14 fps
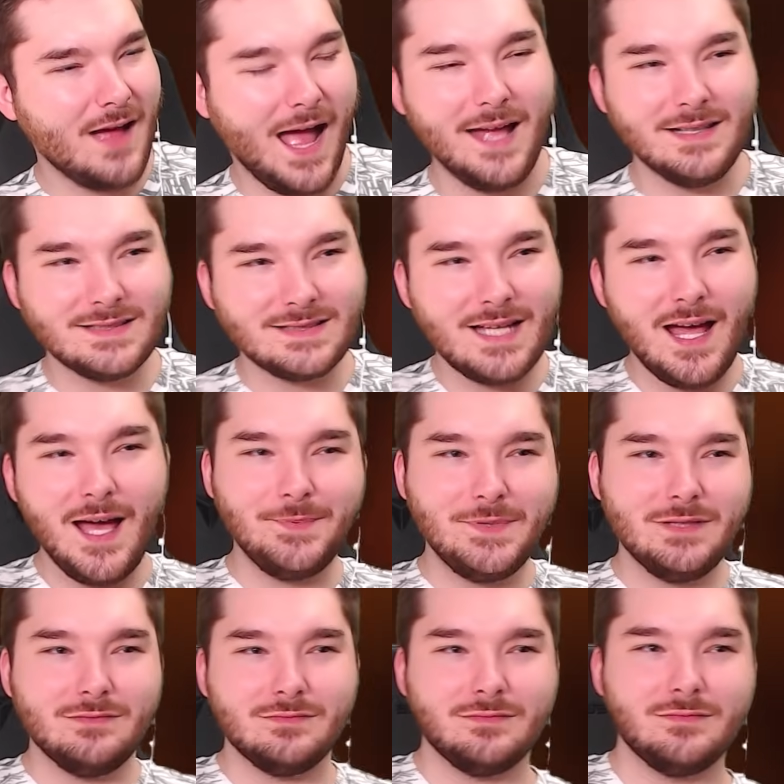Hey, it
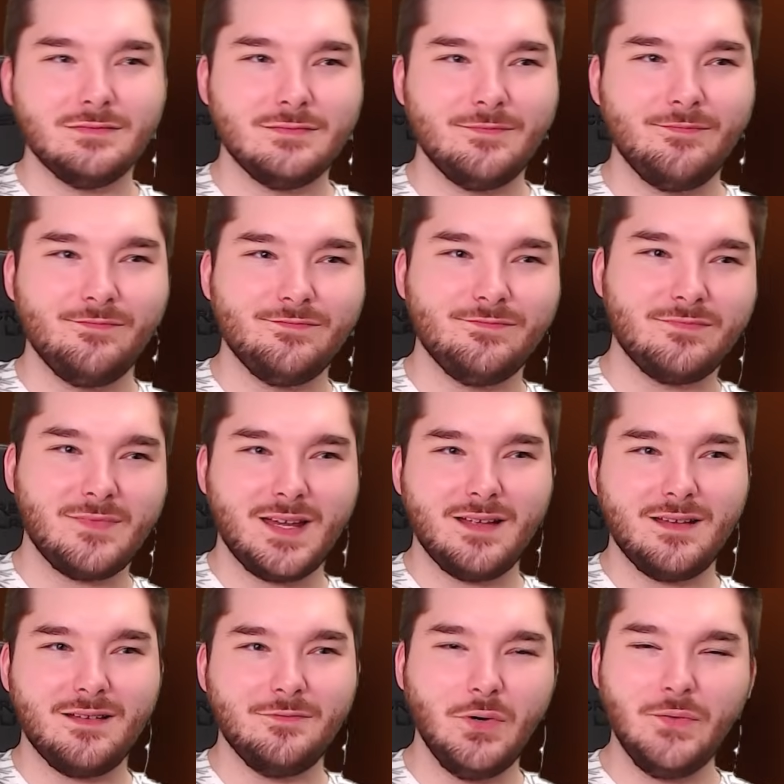stopped.
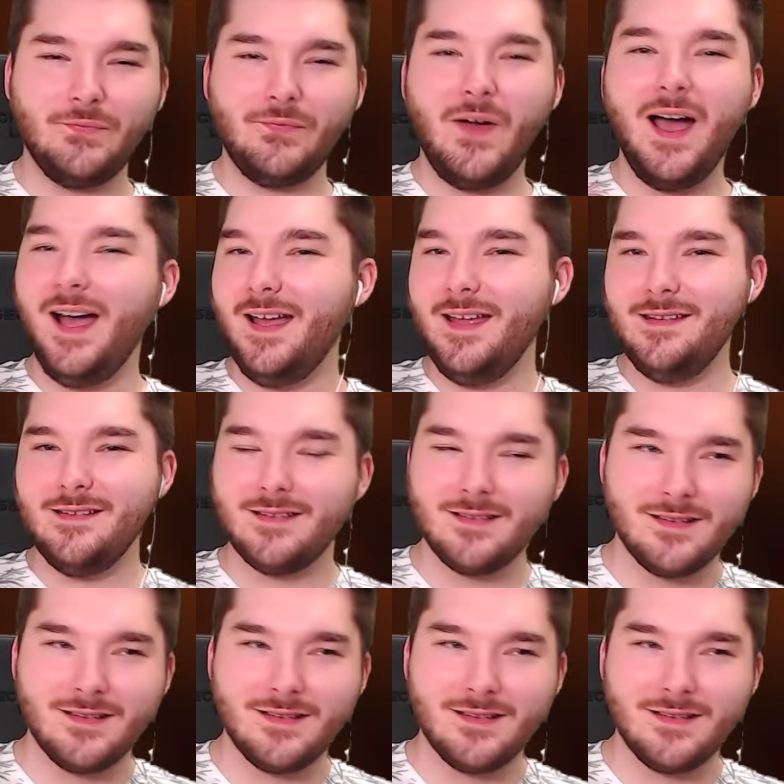We're fine.